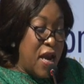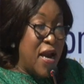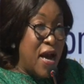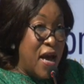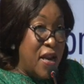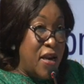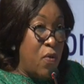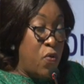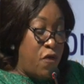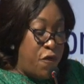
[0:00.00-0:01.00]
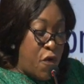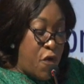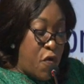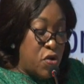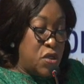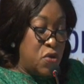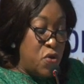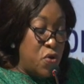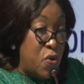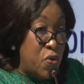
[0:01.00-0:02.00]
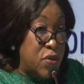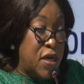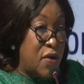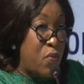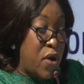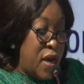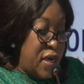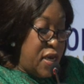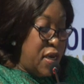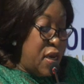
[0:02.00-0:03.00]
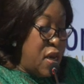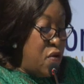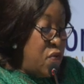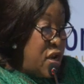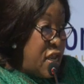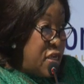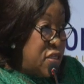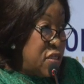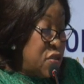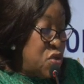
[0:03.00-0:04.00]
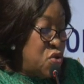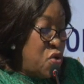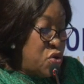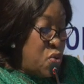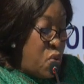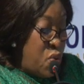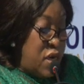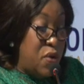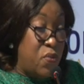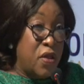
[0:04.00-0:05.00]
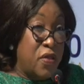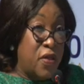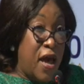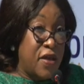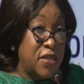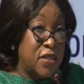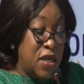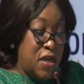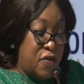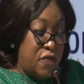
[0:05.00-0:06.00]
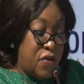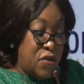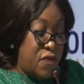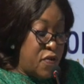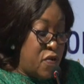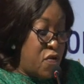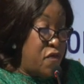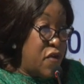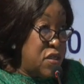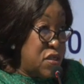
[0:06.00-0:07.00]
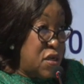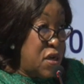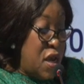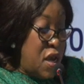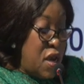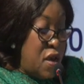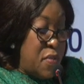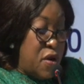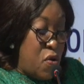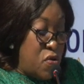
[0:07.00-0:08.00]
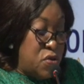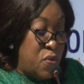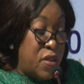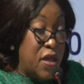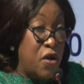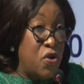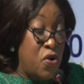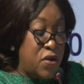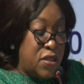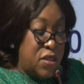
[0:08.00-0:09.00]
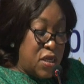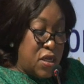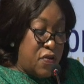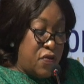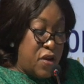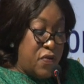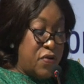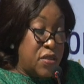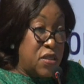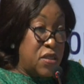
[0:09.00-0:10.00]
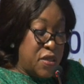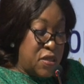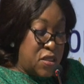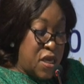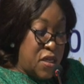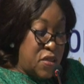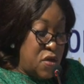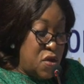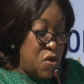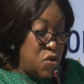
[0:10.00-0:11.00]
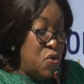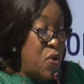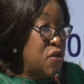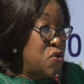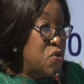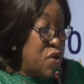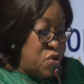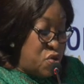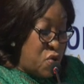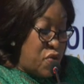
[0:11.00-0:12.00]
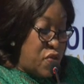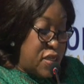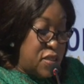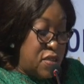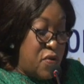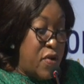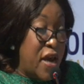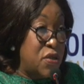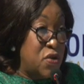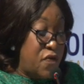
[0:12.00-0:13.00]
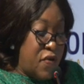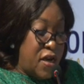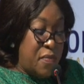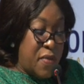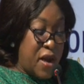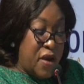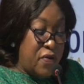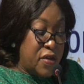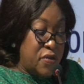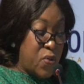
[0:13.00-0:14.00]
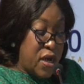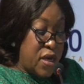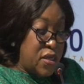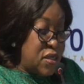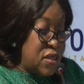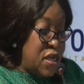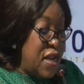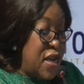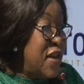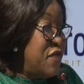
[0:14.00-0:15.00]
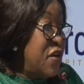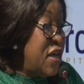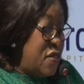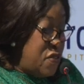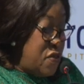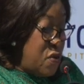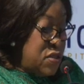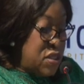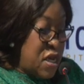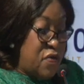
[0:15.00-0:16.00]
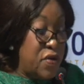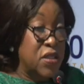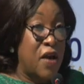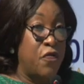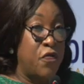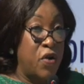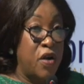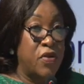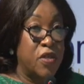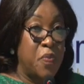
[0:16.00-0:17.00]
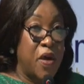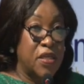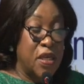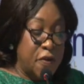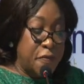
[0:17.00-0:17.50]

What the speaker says: Ghana will forge closer working relations not only with other signatories of the convention, but also with the non-signatory recipient states, so as to ensure that the rights of Ghanaian migrant workers living in those countries are fully respected.